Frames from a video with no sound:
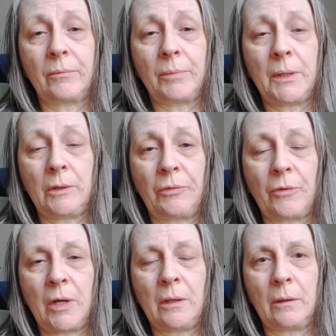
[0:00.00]
being
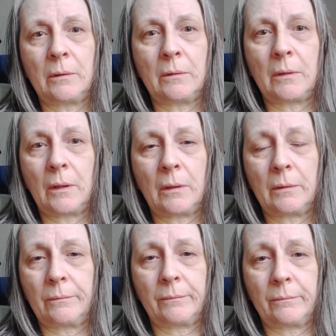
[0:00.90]
afraid
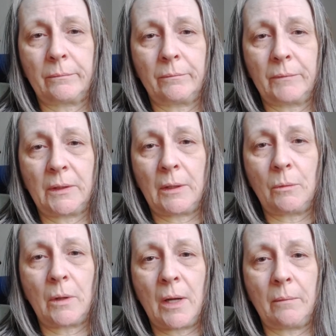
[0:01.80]
that they
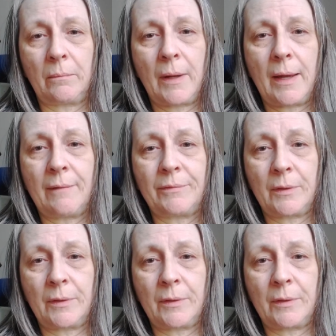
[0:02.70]
would not have